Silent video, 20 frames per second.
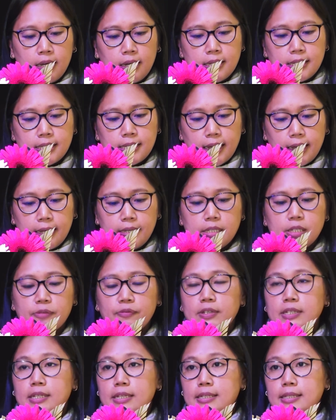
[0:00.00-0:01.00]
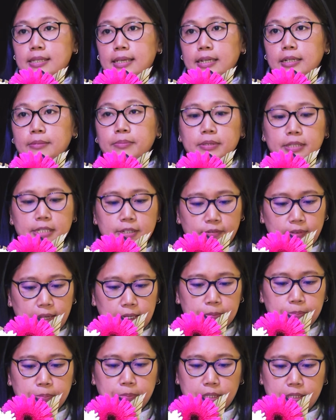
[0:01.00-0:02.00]
science for sustainable
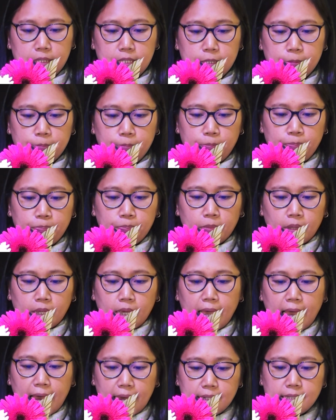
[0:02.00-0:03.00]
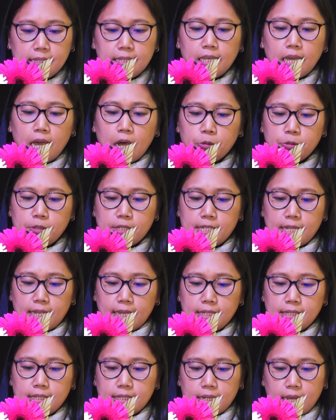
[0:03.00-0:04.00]
development. At the
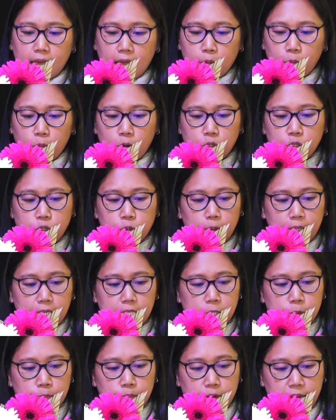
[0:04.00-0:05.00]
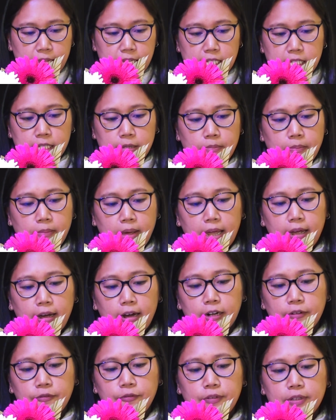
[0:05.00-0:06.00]
outset, I want to express my
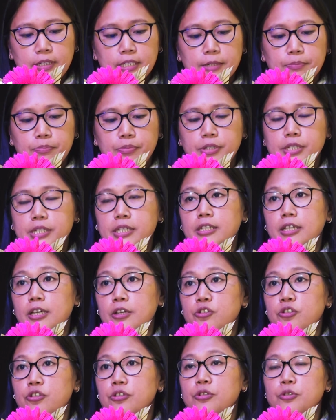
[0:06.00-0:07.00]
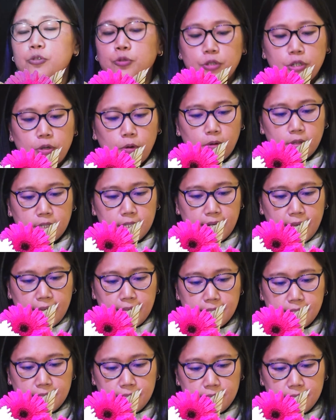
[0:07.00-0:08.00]
heartfelt appreciation to the
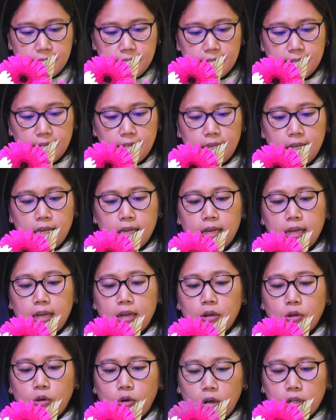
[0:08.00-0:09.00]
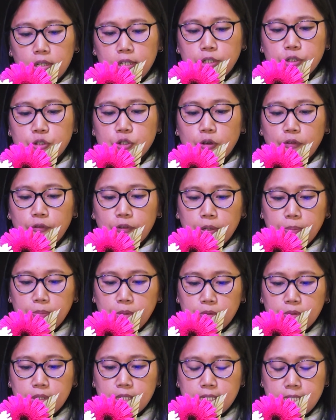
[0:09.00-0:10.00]
organizers, College of
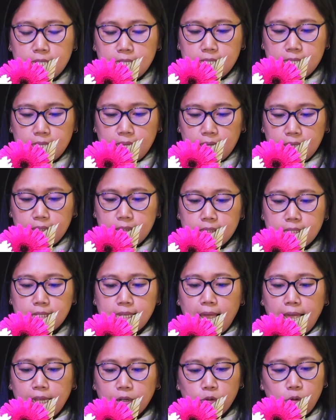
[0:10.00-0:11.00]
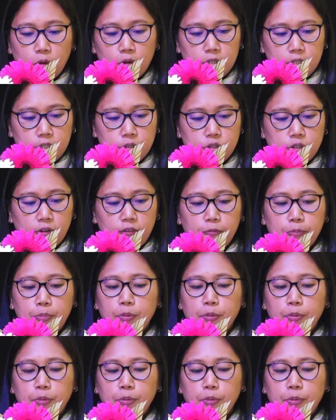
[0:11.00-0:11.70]
Community Science and College of